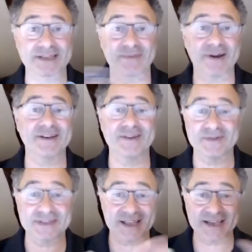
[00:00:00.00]
button, use
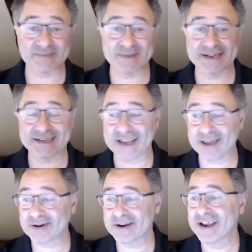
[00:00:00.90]
the last minute
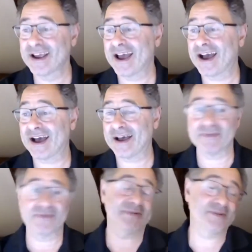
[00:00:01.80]
together.
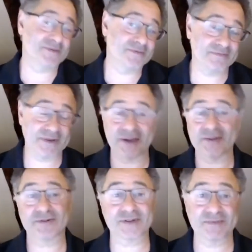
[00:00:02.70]
If you do, you know,
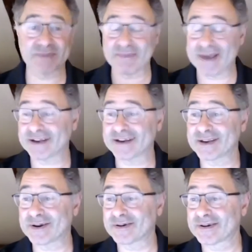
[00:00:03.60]
you'll just be abandoning
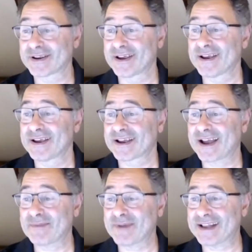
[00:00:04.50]
your
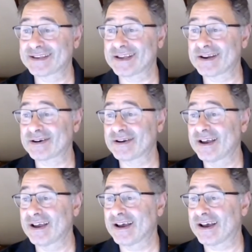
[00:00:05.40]
comrades there.
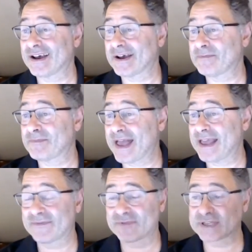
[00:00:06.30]
And
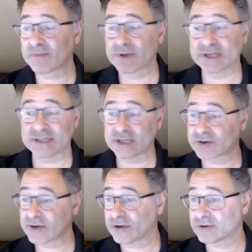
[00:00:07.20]
if for some reason the
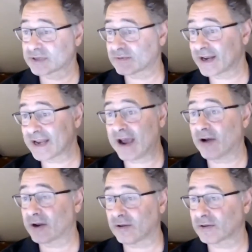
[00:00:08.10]
trios right now, it
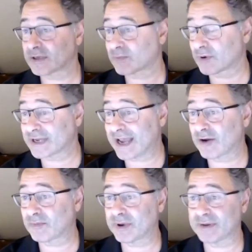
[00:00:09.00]
all has worked
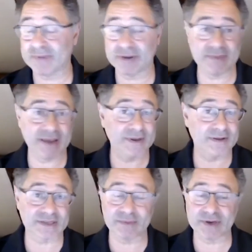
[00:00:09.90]
out, but maybe there's
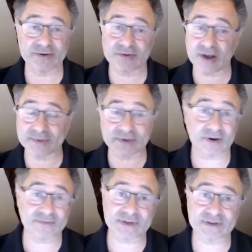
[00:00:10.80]
somebody who drops
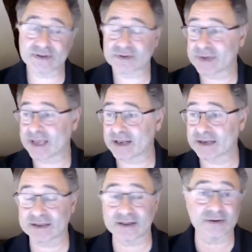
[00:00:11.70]
off as soon as we get
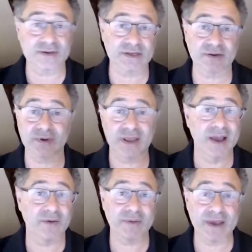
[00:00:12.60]
into those. So
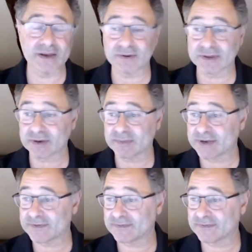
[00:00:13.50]
we may do a little bit of